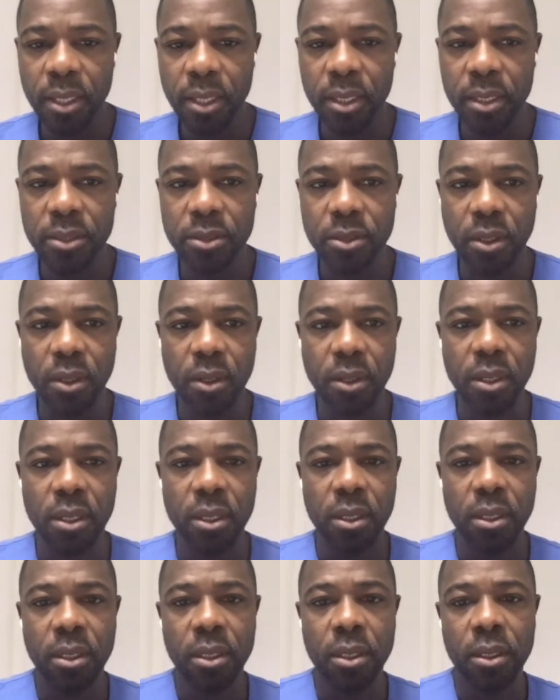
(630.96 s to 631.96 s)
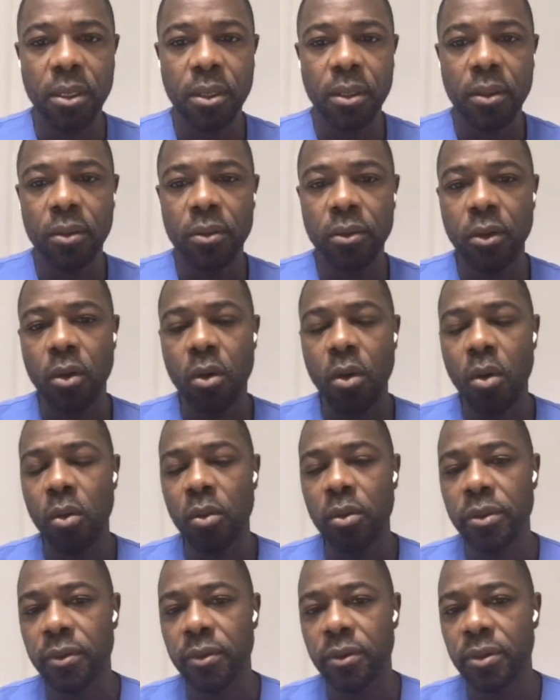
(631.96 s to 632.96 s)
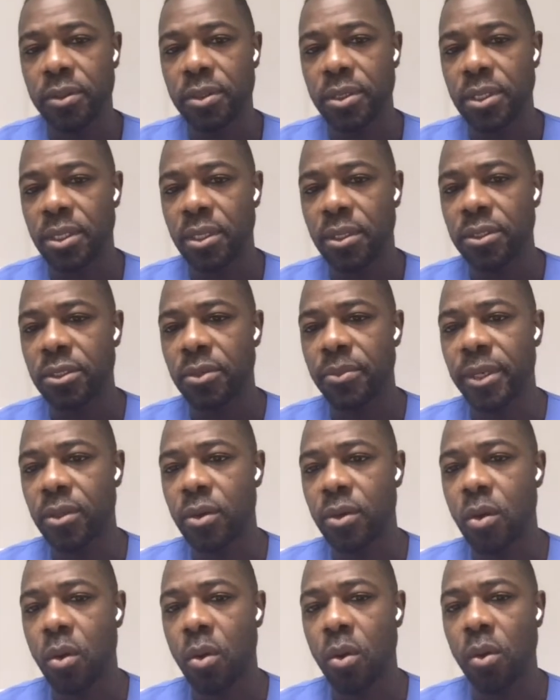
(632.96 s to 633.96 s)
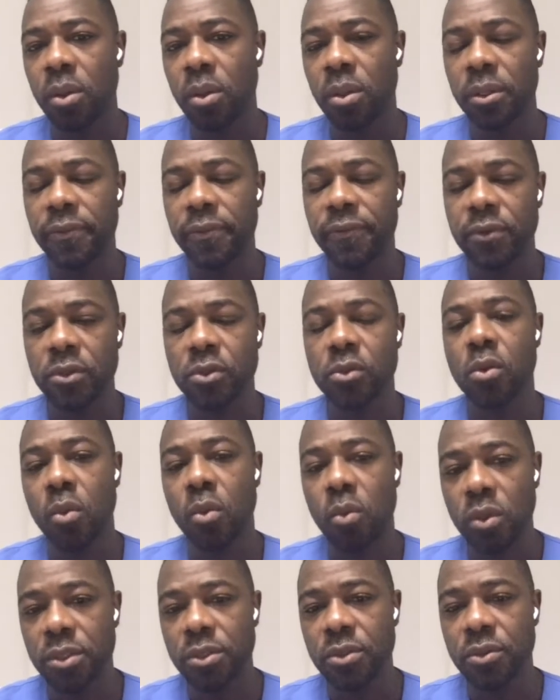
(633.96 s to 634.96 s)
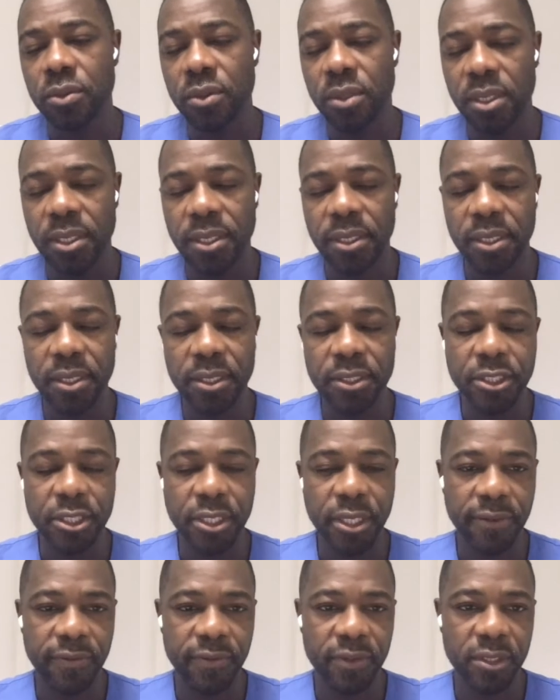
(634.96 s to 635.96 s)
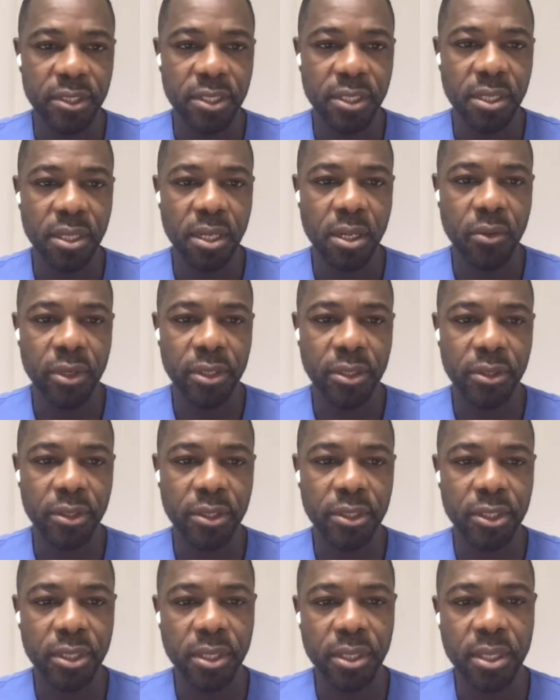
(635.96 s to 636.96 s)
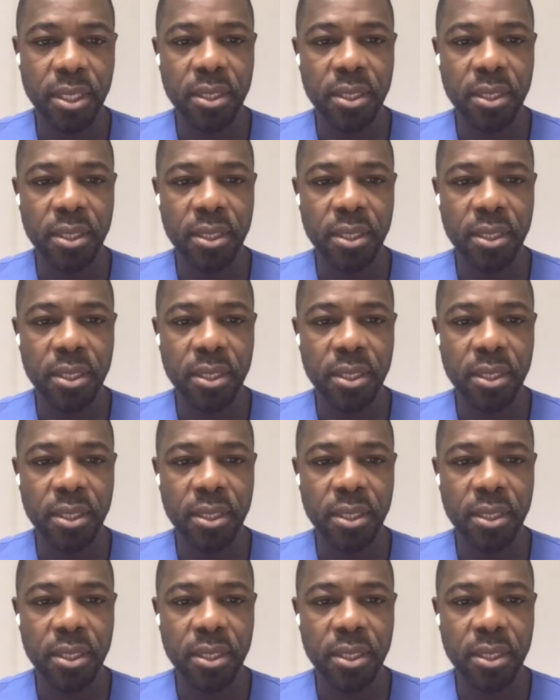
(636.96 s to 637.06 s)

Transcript: So the goal, the ultimate goal, the first goal was to achieve a TR reduction.